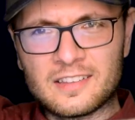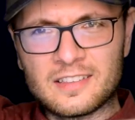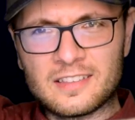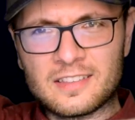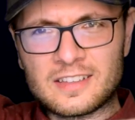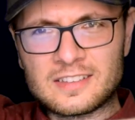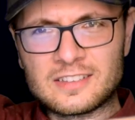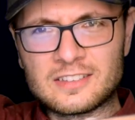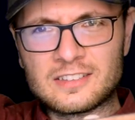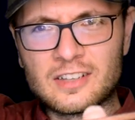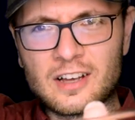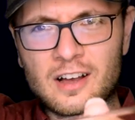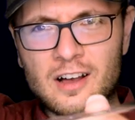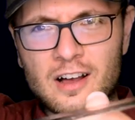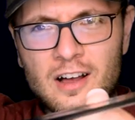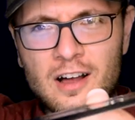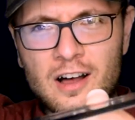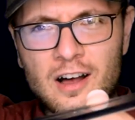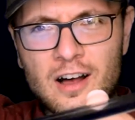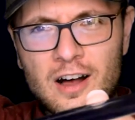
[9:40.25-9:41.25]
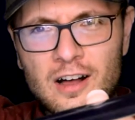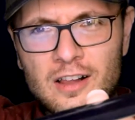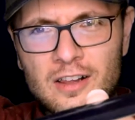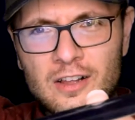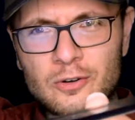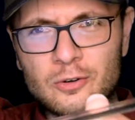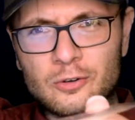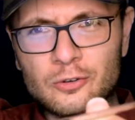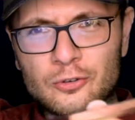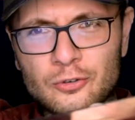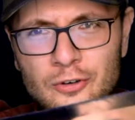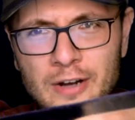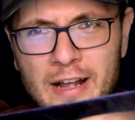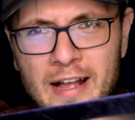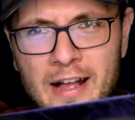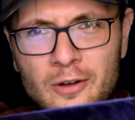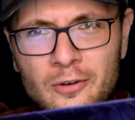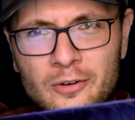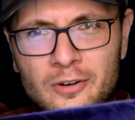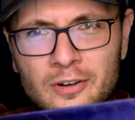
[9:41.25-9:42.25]
This is a hollow
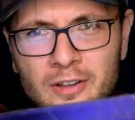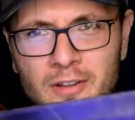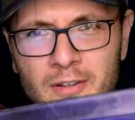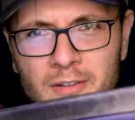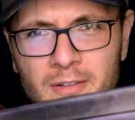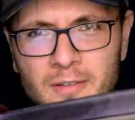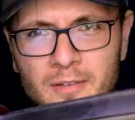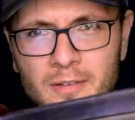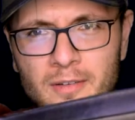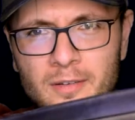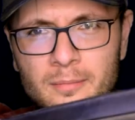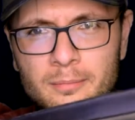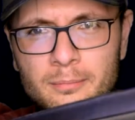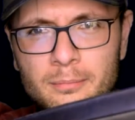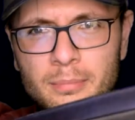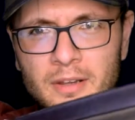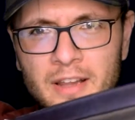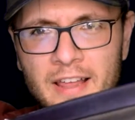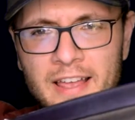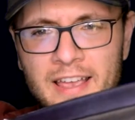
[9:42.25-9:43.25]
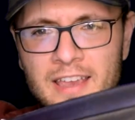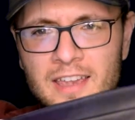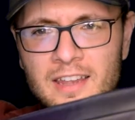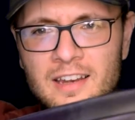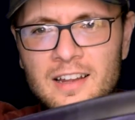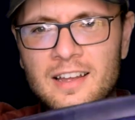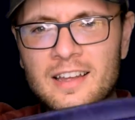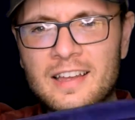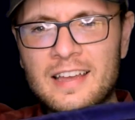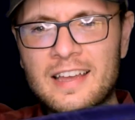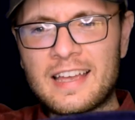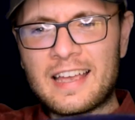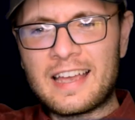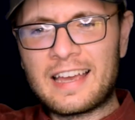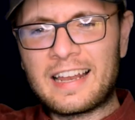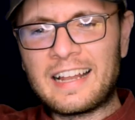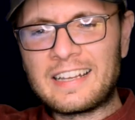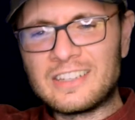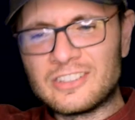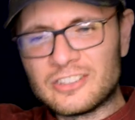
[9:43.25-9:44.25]
ground blade,
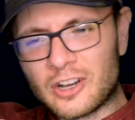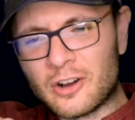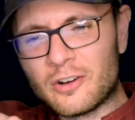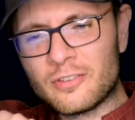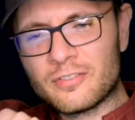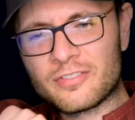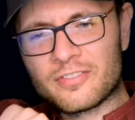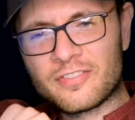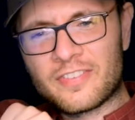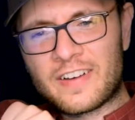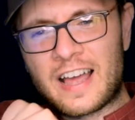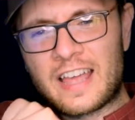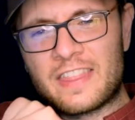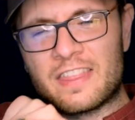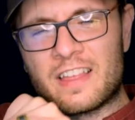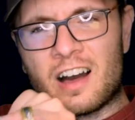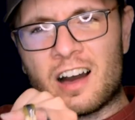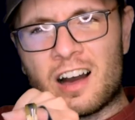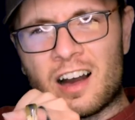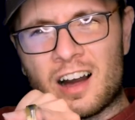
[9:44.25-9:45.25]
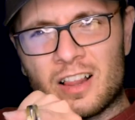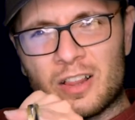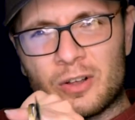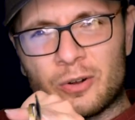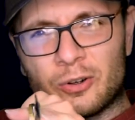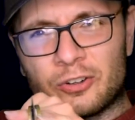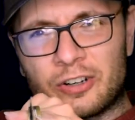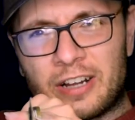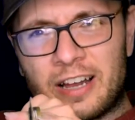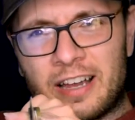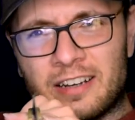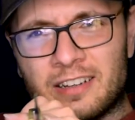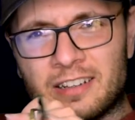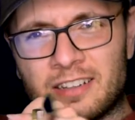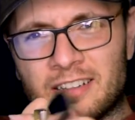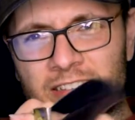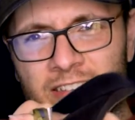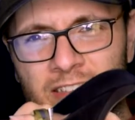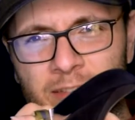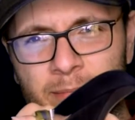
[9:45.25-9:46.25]
and I don't find the hollow grind
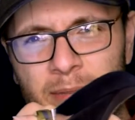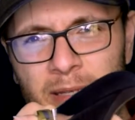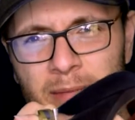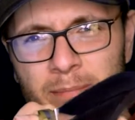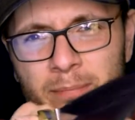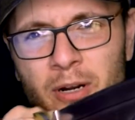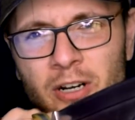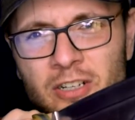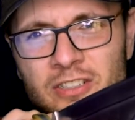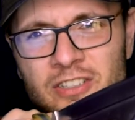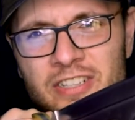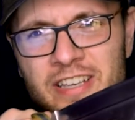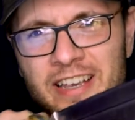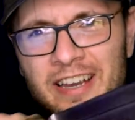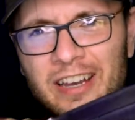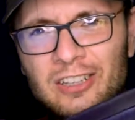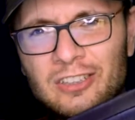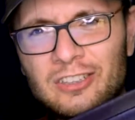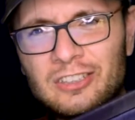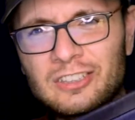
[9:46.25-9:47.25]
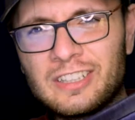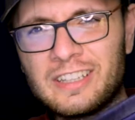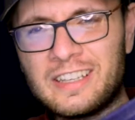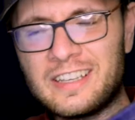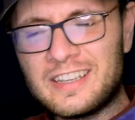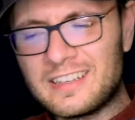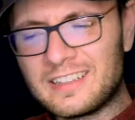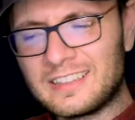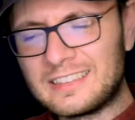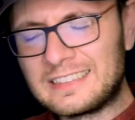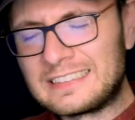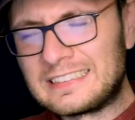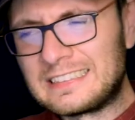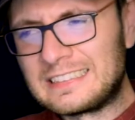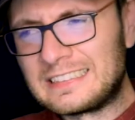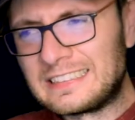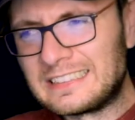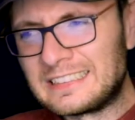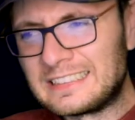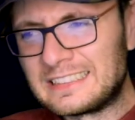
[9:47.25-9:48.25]
to be particularly
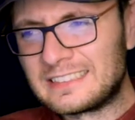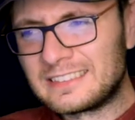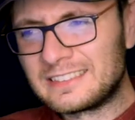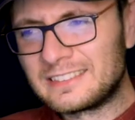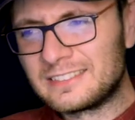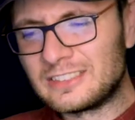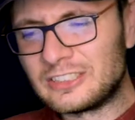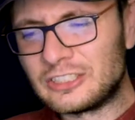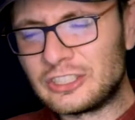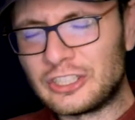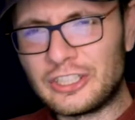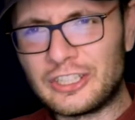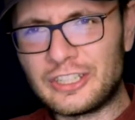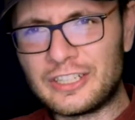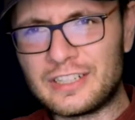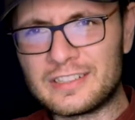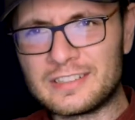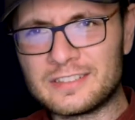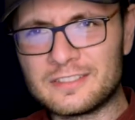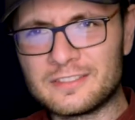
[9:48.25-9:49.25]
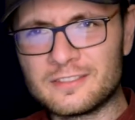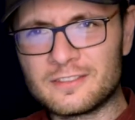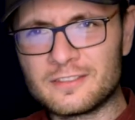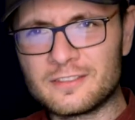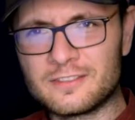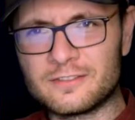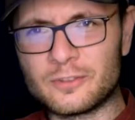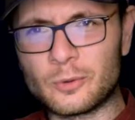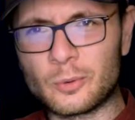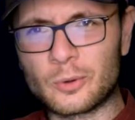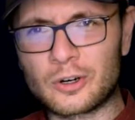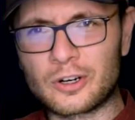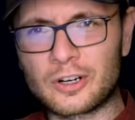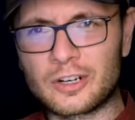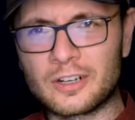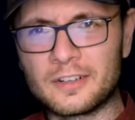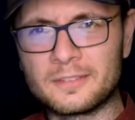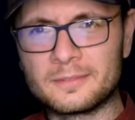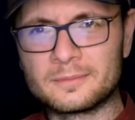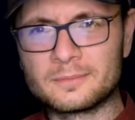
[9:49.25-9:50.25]
good
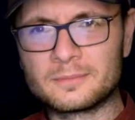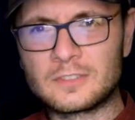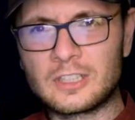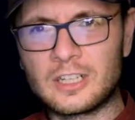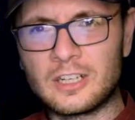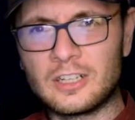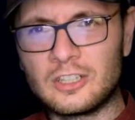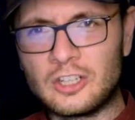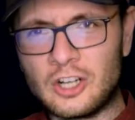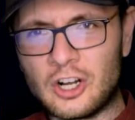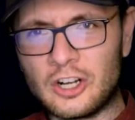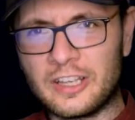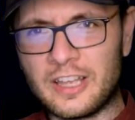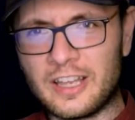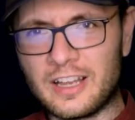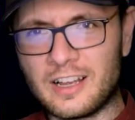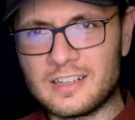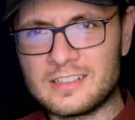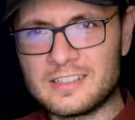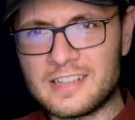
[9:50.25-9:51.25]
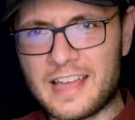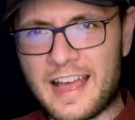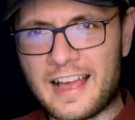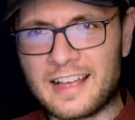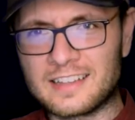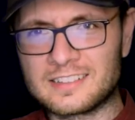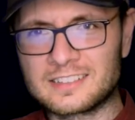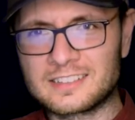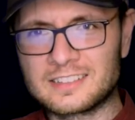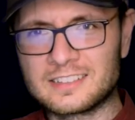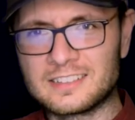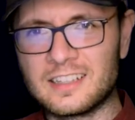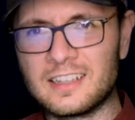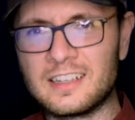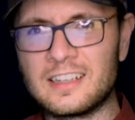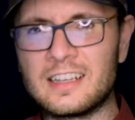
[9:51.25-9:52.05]
for cooking tasks.